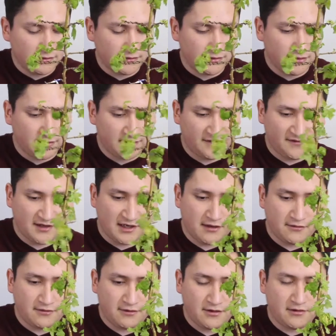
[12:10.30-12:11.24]
Notice
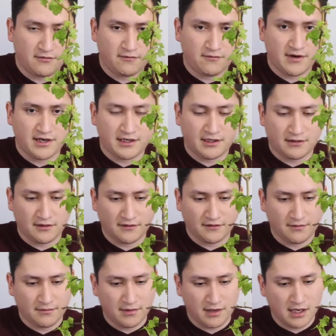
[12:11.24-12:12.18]
how right here at
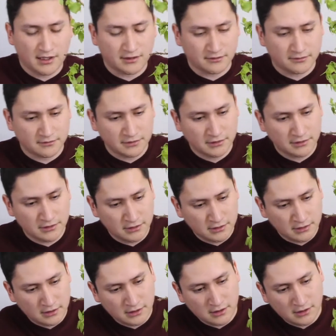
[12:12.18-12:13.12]
the bottom,
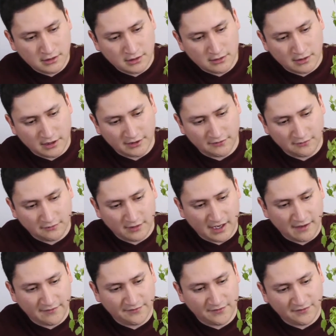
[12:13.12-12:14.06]
I do
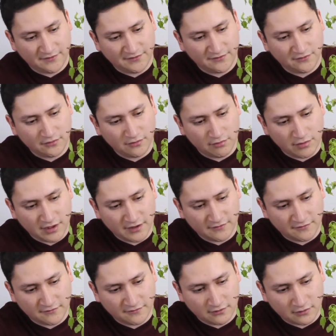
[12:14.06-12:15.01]
have these two
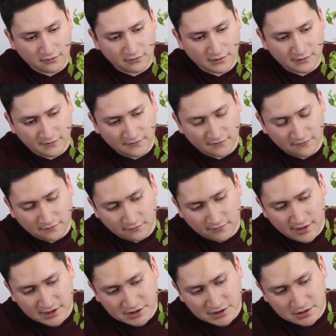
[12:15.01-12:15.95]
branches growing in this
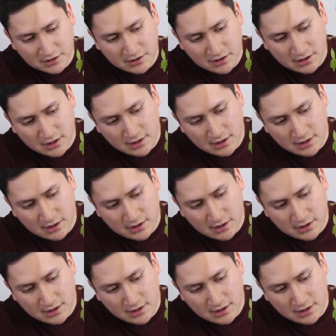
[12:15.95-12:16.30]
direction.